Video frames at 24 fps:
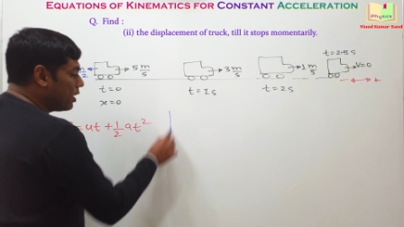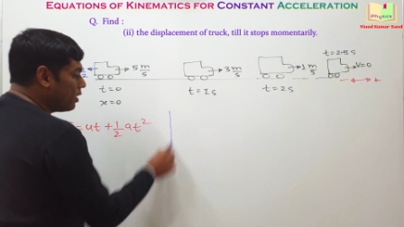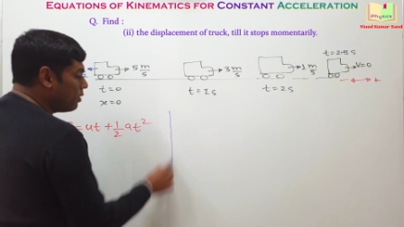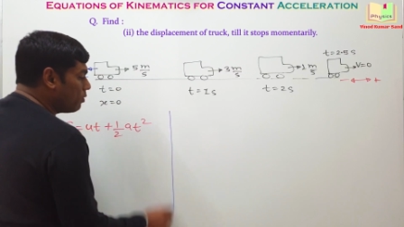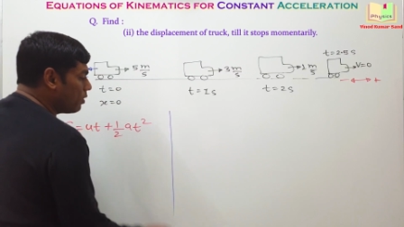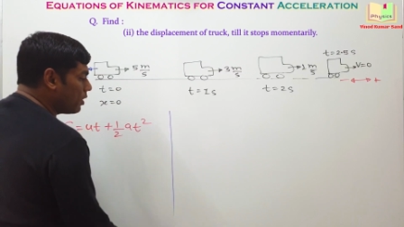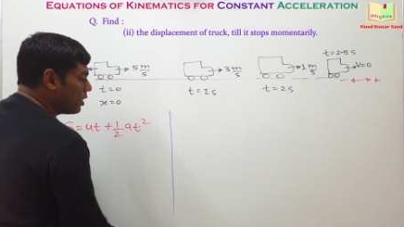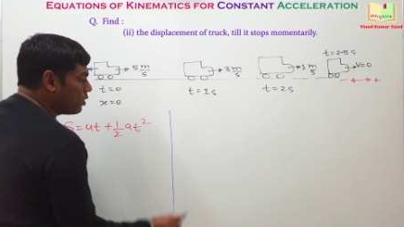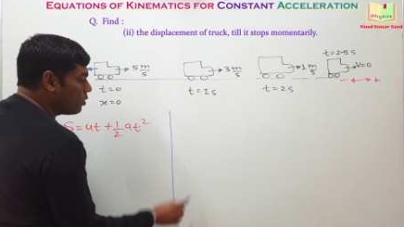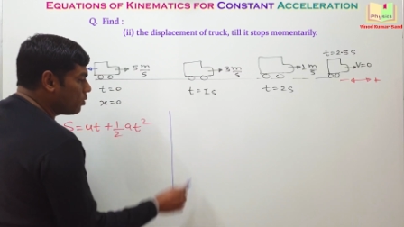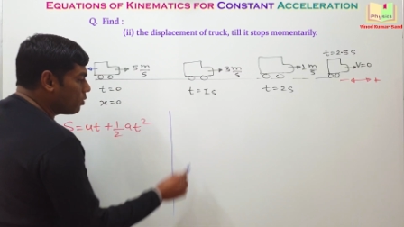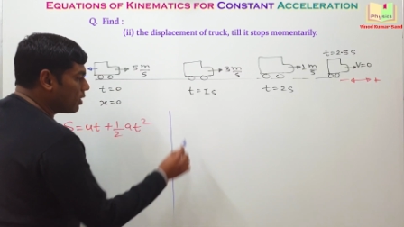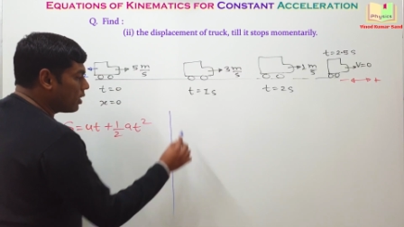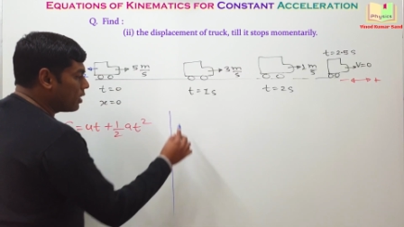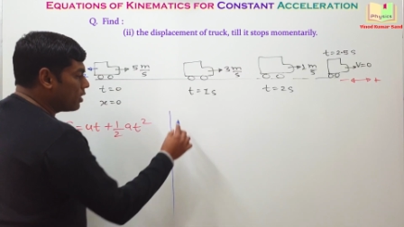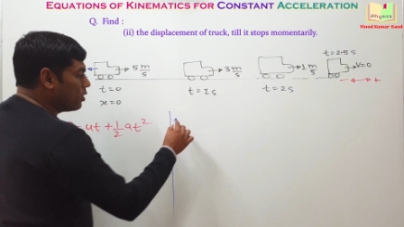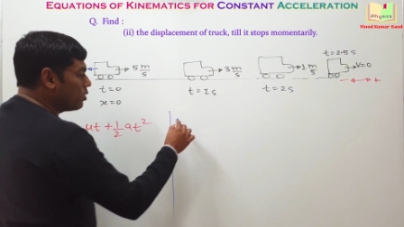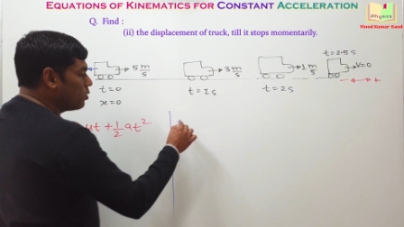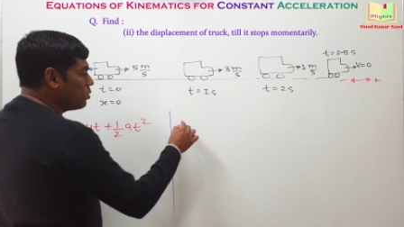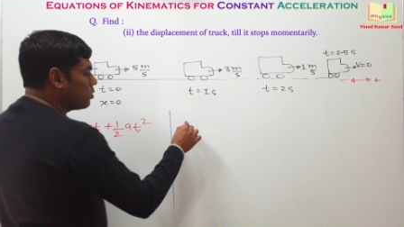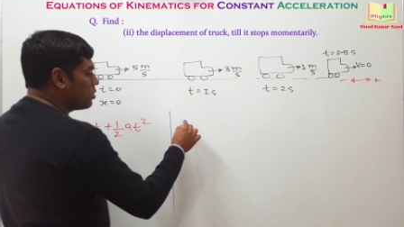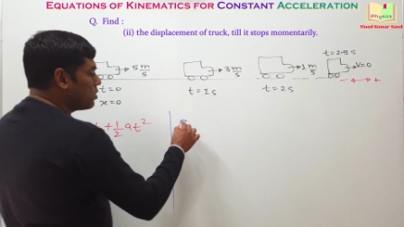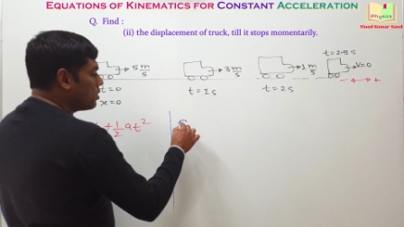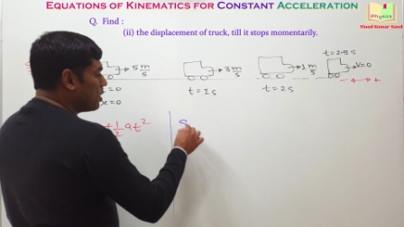even you can
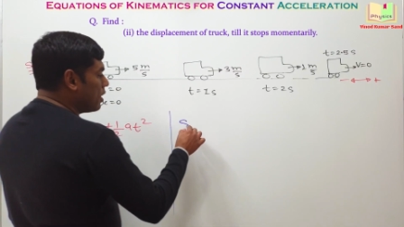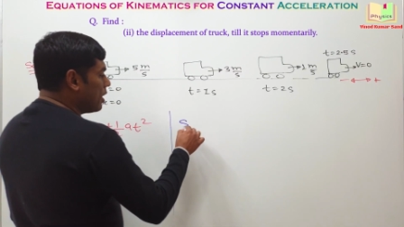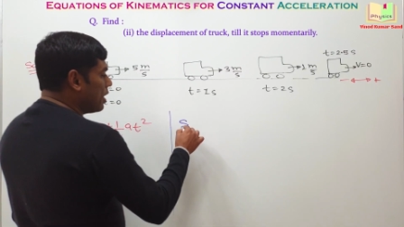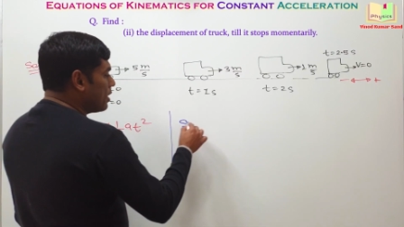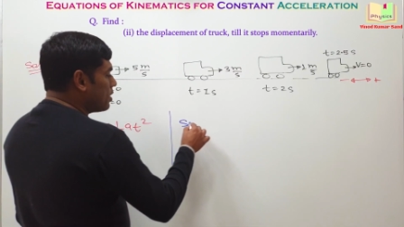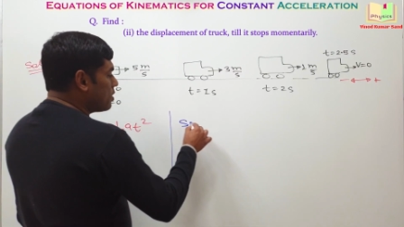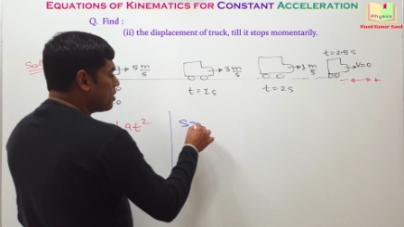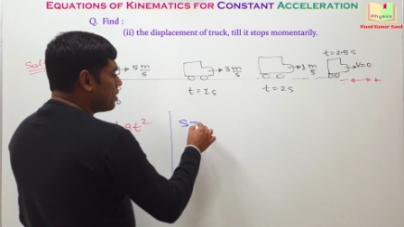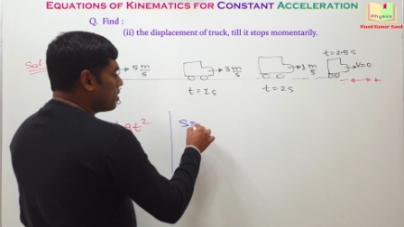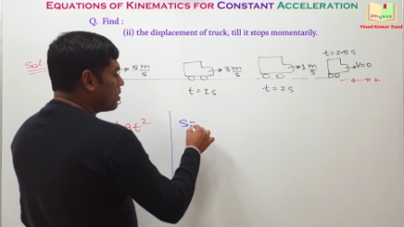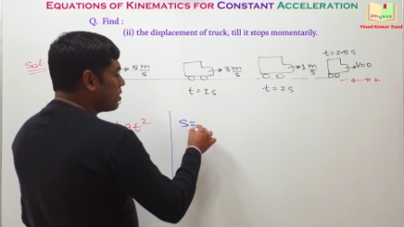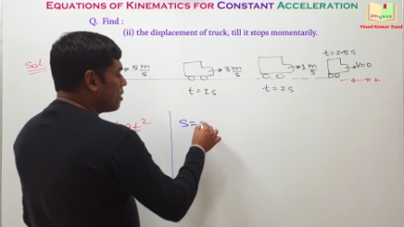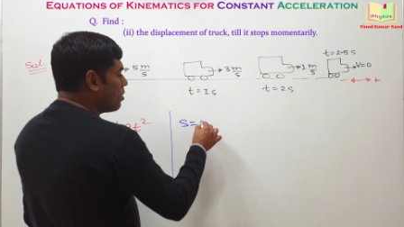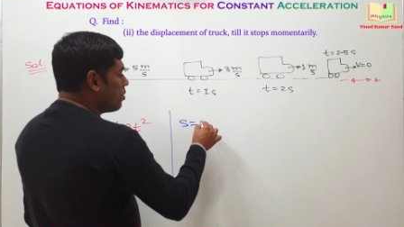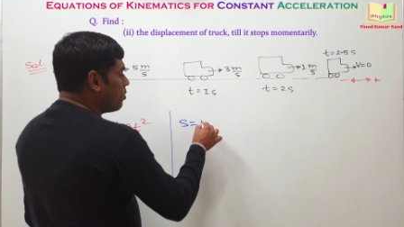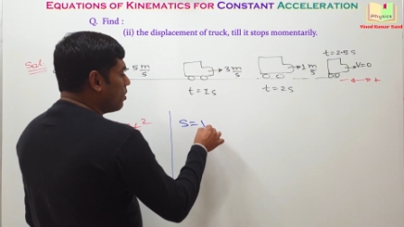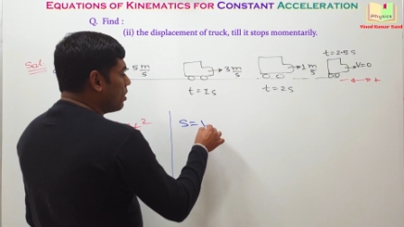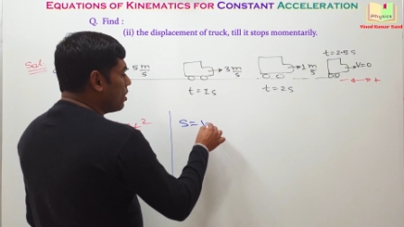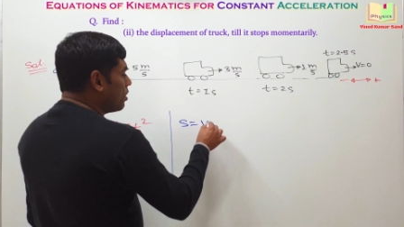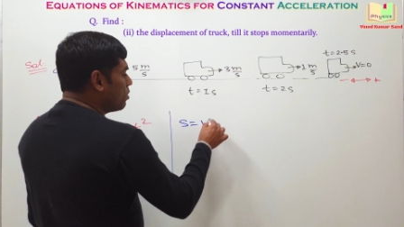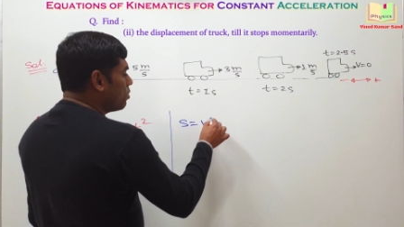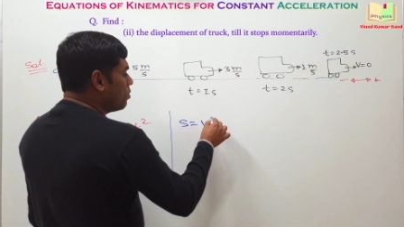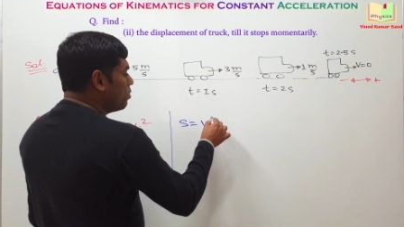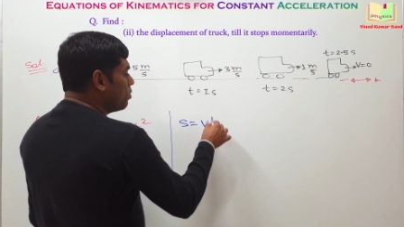use s is
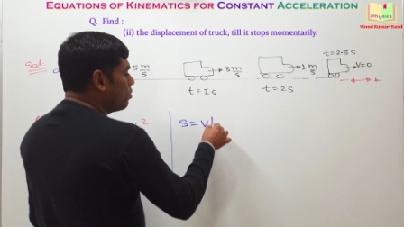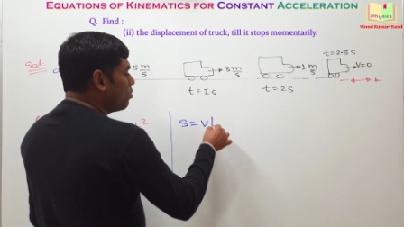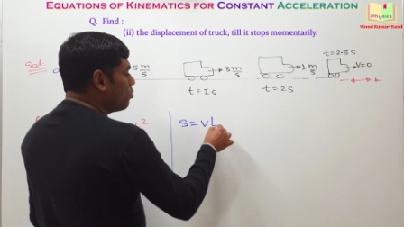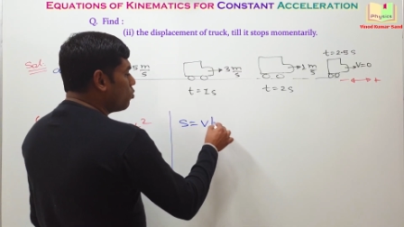equal to